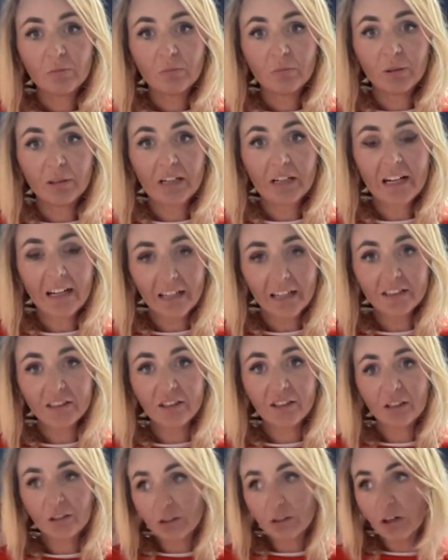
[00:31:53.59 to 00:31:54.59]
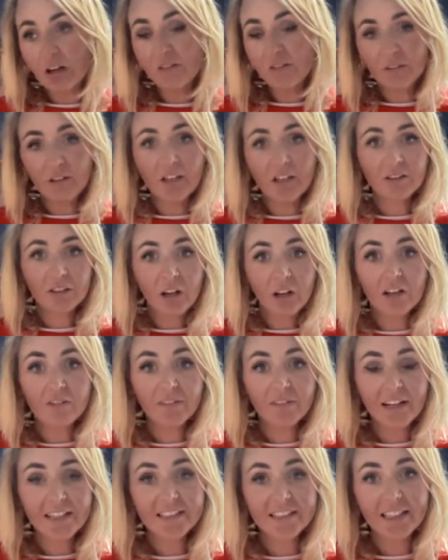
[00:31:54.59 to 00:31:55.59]
But I know a lot
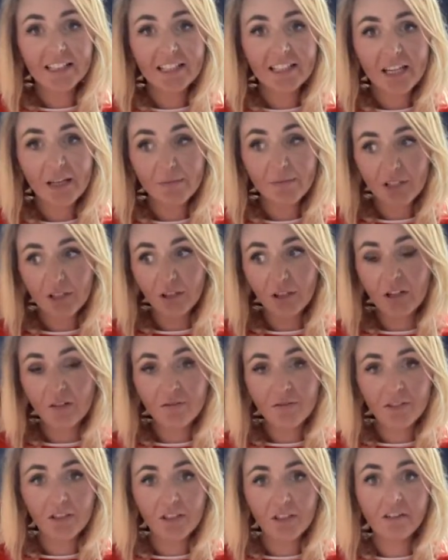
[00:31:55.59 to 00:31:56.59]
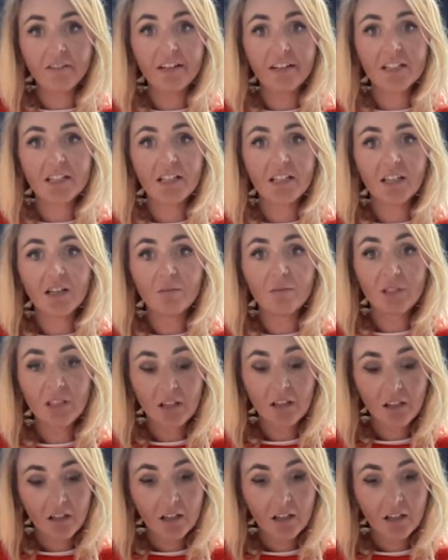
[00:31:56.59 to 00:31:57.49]
of IT teams and a lot of security teams